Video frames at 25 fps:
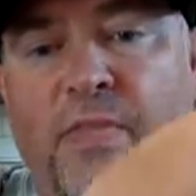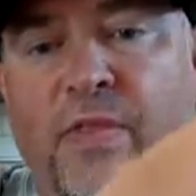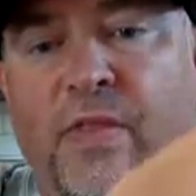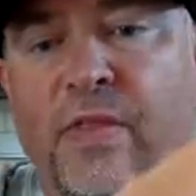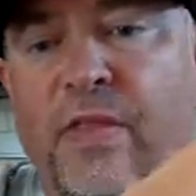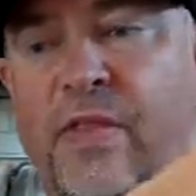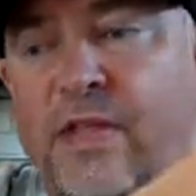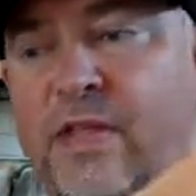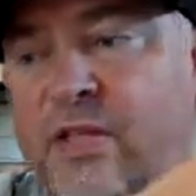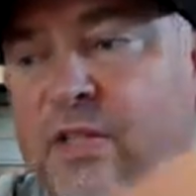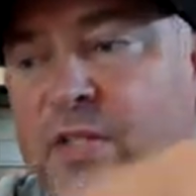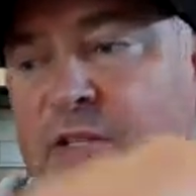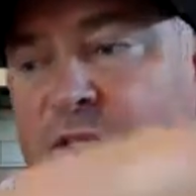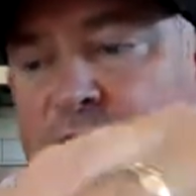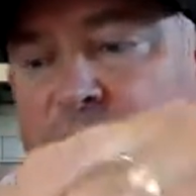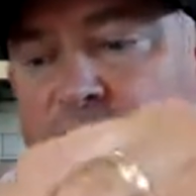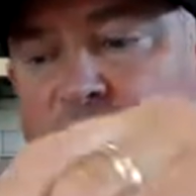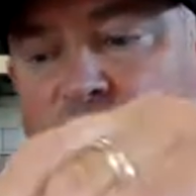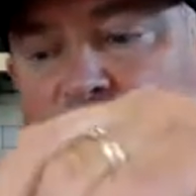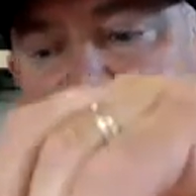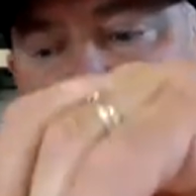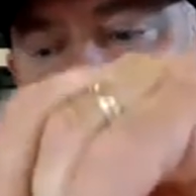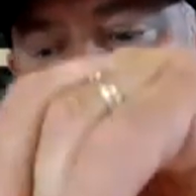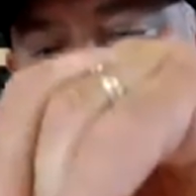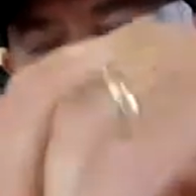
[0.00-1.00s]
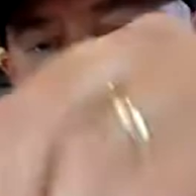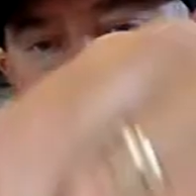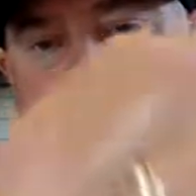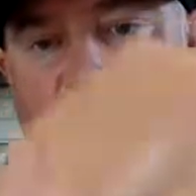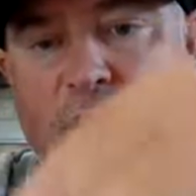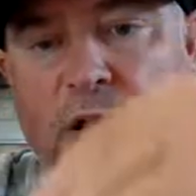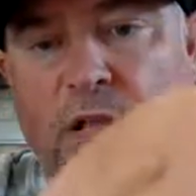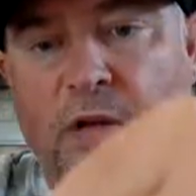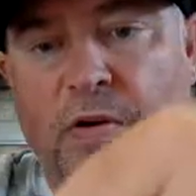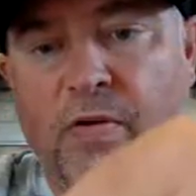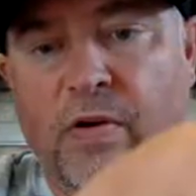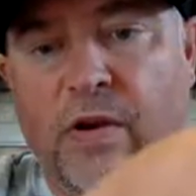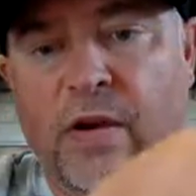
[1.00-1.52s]
This
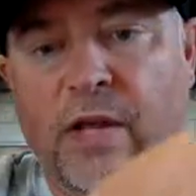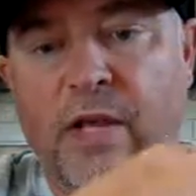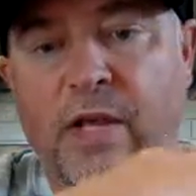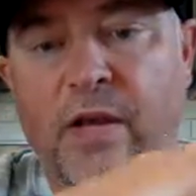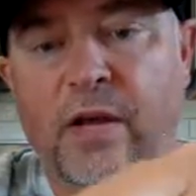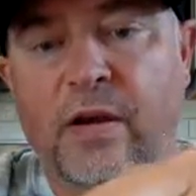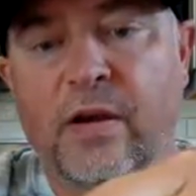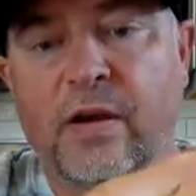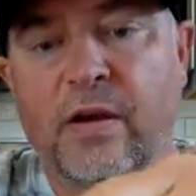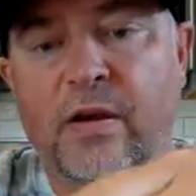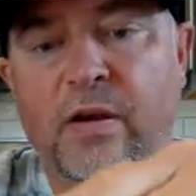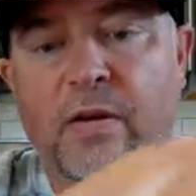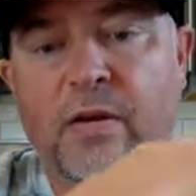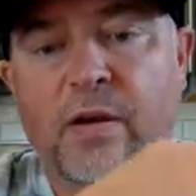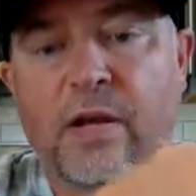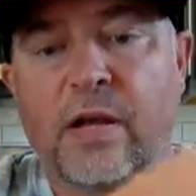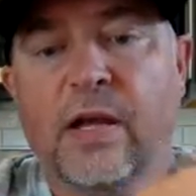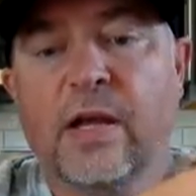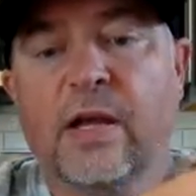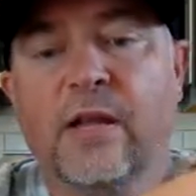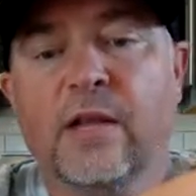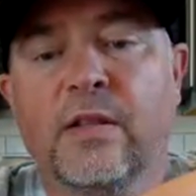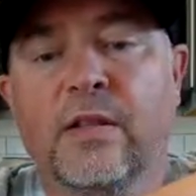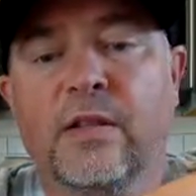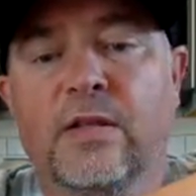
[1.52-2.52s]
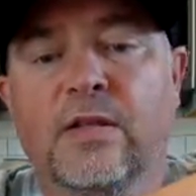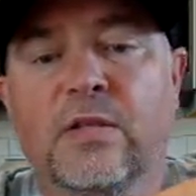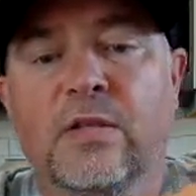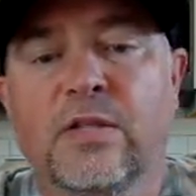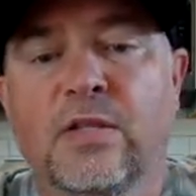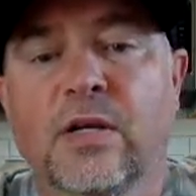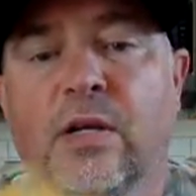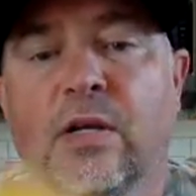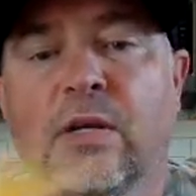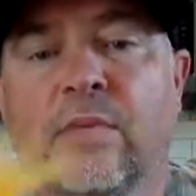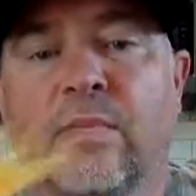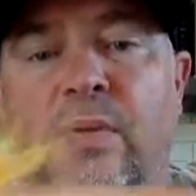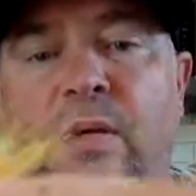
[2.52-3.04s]
color right here, this is
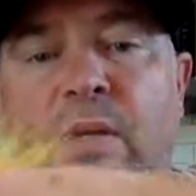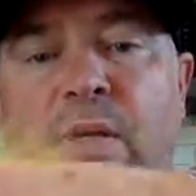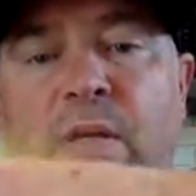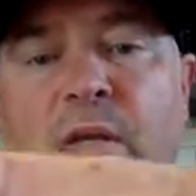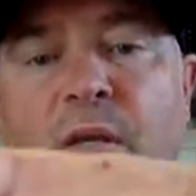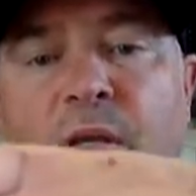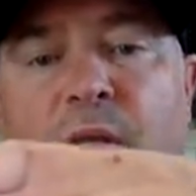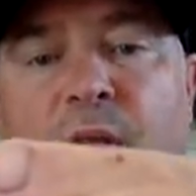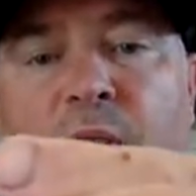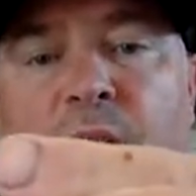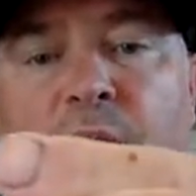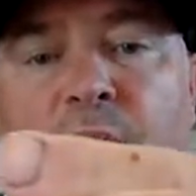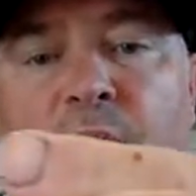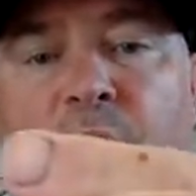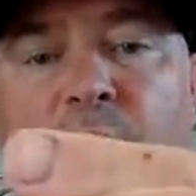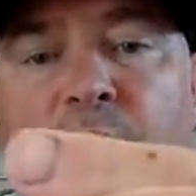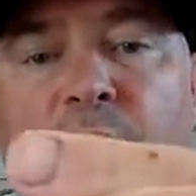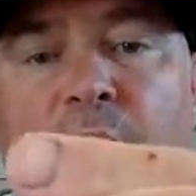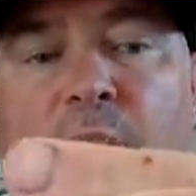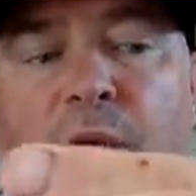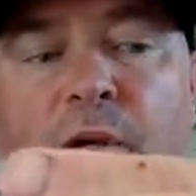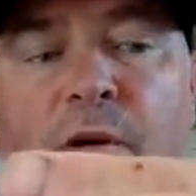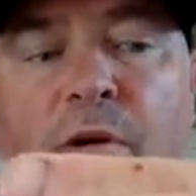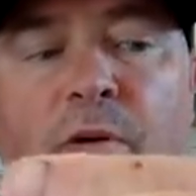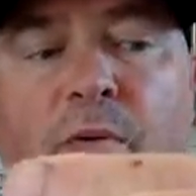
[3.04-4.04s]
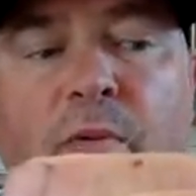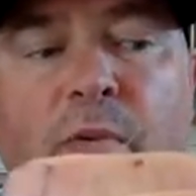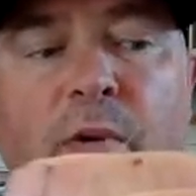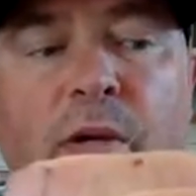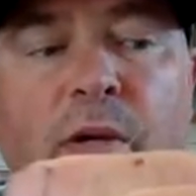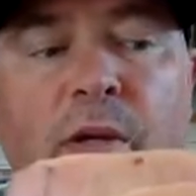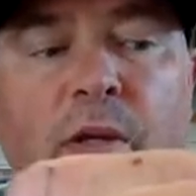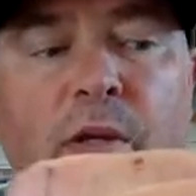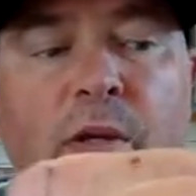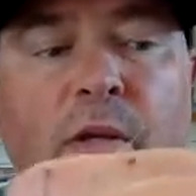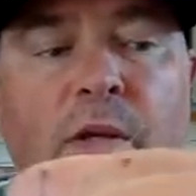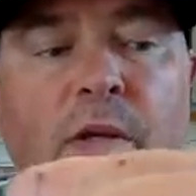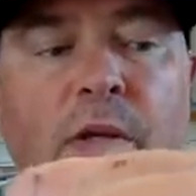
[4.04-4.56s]
going to be the
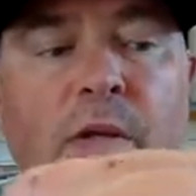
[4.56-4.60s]
underwing.